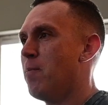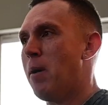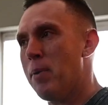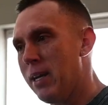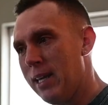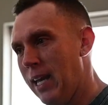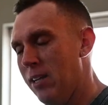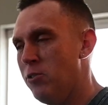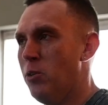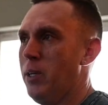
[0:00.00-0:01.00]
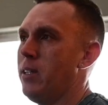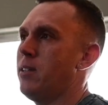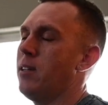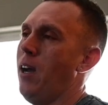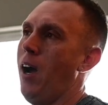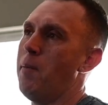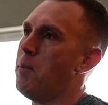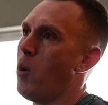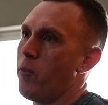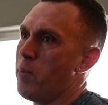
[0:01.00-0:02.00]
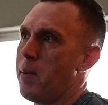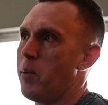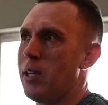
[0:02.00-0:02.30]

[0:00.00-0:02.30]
My buddy can't do it, and hopefully maybe